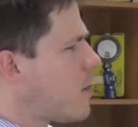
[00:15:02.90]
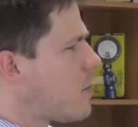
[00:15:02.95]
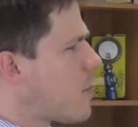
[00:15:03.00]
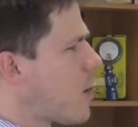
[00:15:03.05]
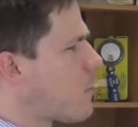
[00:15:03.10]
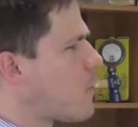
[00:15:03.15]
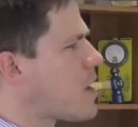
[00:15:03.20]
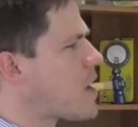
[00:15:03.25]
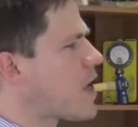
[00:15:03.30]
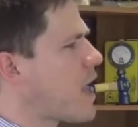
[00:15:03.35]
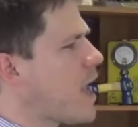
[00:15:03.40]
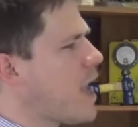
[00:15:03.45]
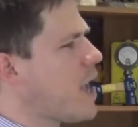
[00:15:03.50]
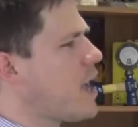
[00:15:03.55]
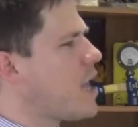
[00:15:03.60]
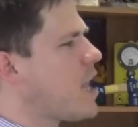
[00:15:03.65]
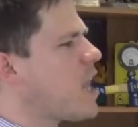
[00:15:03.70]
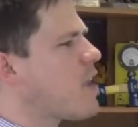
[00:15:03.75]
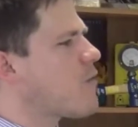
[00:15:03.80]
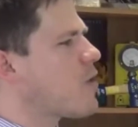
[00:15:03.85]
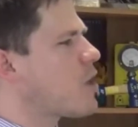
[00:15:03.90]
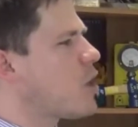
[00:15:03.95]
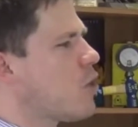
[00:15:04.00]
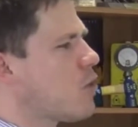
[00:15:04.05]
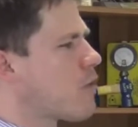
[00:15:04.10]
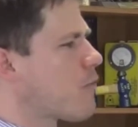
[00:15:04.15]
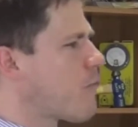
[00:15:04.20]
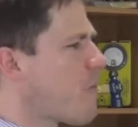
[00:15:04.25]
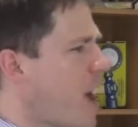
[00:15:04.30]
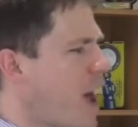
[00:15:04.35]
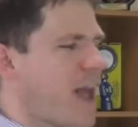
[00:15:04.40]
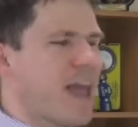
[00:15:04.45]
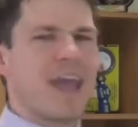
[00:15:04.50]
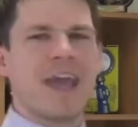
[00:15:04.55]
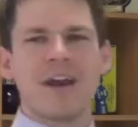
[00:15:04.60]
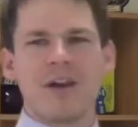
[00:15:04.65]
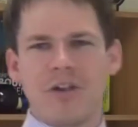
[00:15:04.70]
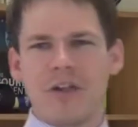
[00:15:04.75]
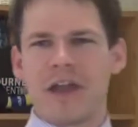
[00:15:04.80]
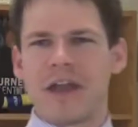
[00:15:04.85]
That we can't even unify
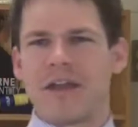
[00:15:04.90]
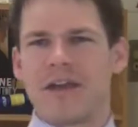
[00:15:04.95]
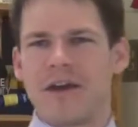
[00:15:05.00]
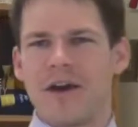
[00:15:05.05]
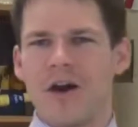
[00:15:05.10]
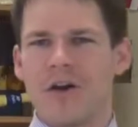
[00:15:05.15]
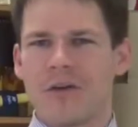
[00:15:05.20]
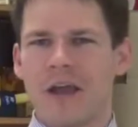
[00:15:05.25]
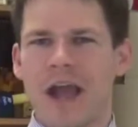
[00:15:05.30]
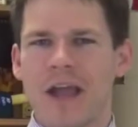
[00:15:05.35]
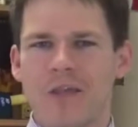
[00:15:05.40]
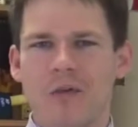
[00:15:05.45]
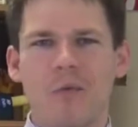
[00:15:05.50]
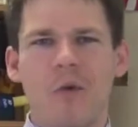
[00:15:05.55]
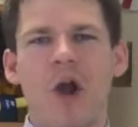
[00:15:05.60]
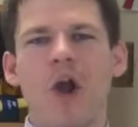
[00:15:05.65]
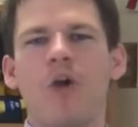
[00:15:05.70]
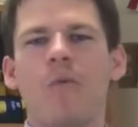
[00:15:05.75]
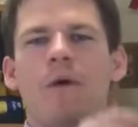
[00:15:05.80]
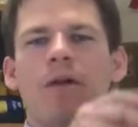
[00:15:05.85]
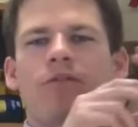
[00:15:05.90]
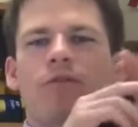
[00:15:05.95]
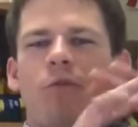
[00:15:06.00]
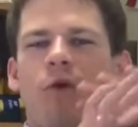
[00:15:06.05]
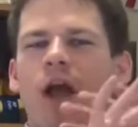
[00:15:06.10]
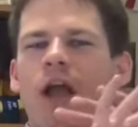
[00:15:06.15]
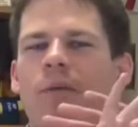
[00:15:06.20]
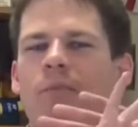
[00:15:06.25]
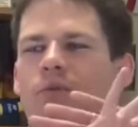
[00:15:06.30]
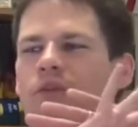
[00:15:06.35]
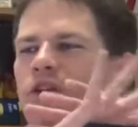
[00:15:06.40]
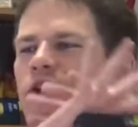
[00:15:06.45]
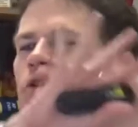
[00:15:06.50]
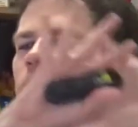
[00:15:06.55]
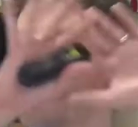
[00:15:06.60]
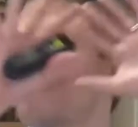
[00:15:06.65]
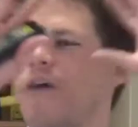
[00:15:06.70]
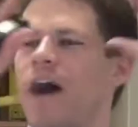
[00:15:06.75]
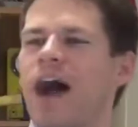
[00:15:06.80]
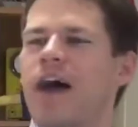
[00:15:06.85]
Italy. Okay, the Romans were able to
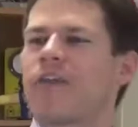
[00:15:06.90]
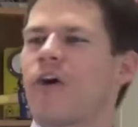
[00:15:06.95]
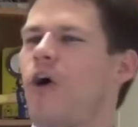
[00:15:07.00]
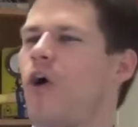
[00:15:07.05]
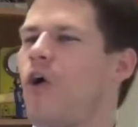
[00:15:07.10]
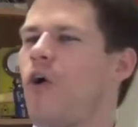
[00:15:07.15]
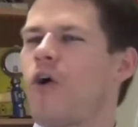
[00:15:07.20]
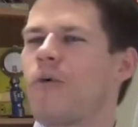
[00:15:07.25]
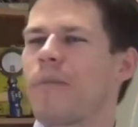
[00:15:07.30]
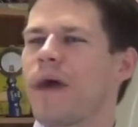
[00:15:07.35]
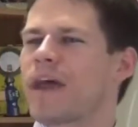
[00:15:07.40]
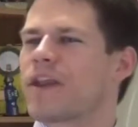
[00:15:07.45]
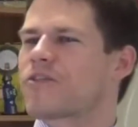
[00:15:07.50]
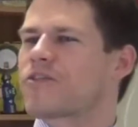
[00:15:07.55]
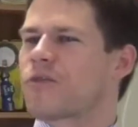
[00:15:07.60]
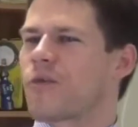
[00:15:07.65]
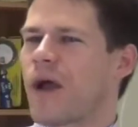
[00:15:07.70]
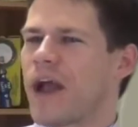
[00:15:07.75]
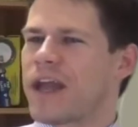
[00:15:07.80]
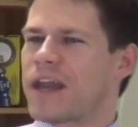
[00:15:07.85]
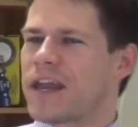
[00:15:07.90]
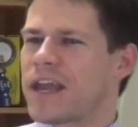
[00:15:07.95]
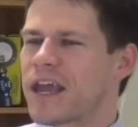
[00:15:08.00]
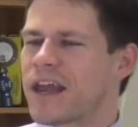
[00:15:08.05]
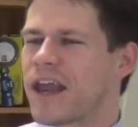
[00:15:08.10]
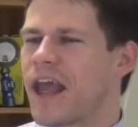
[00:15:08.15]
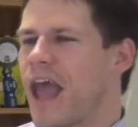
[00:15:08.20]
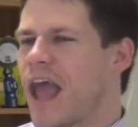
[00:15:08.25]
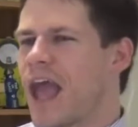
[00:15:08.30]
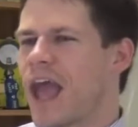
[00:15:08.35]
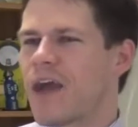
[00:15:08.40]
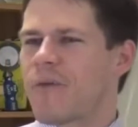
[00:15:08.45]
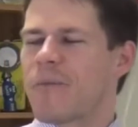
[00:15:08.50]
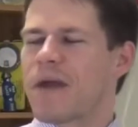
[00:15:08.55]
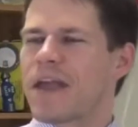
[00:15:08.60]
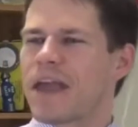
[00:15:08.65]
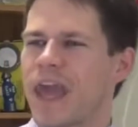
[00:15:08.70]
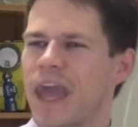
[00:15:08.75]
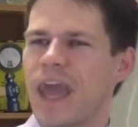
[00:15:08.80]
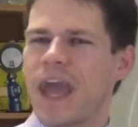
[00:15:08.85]
unify the whole Mediterranean, and
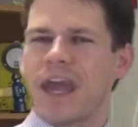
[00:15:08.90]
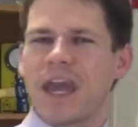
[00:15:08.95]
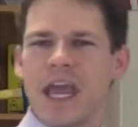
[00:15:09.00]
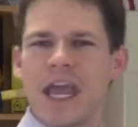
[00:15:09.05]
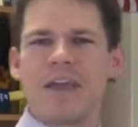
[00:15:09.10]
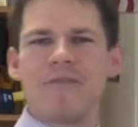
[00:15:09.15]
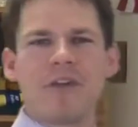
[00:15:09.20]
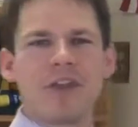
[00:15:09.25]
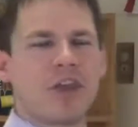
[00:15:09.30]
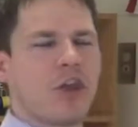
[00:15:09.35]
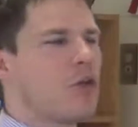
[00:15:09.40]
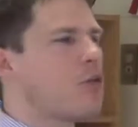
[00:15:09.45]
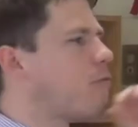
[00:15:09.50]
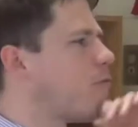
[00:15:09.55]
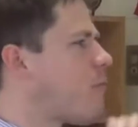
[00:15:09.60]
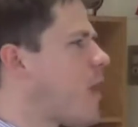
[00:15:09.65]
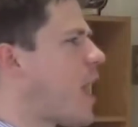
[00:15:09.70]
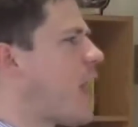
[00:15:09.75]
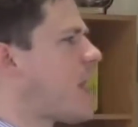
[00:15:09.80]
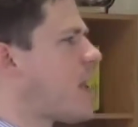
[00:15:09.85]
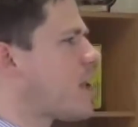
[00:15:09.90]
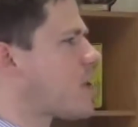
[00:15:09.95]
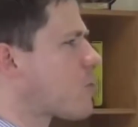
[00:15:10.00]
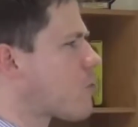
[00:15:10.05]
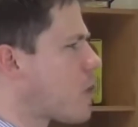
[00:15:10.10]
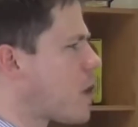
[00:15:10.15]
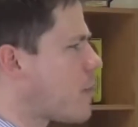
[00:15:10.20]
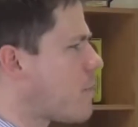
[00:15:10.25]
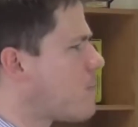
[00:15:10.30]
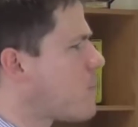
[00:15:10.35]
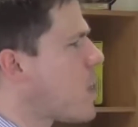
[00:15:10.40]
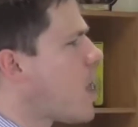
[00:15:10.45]
we can't even unify Italy.